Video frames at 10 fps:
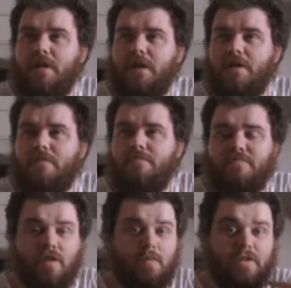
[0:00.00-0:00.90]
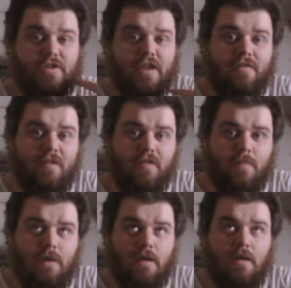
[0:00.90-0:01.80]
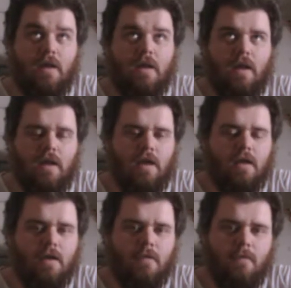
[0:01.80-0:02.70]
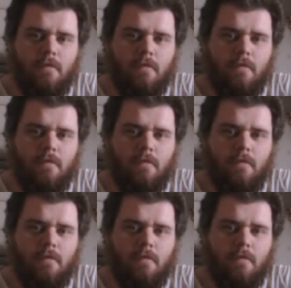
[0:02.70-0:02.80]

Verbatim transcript: now. Probably shave this beard, get a haircut.